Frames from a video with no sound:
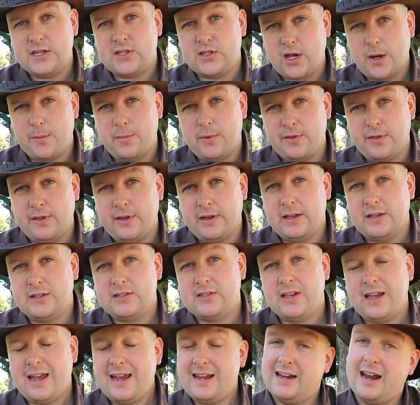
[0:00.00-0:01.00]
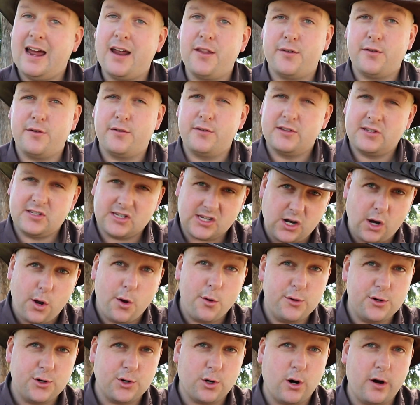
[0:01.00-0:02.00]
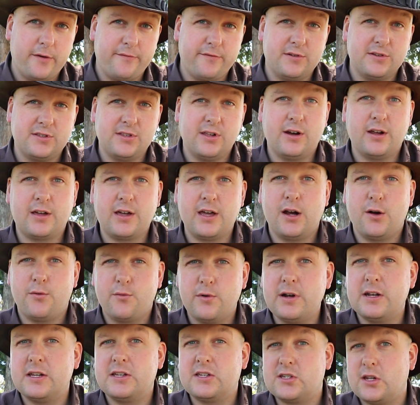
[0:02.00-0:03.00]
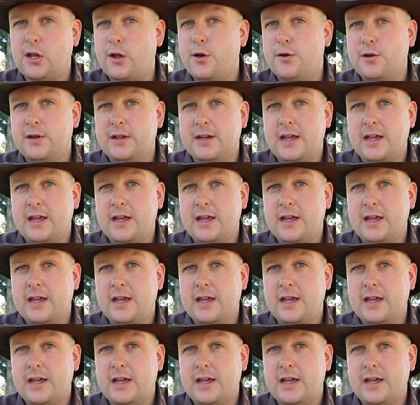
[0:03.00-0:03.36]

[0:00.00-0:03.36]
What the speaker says: type of things, and other slow drivers that are going to really slow you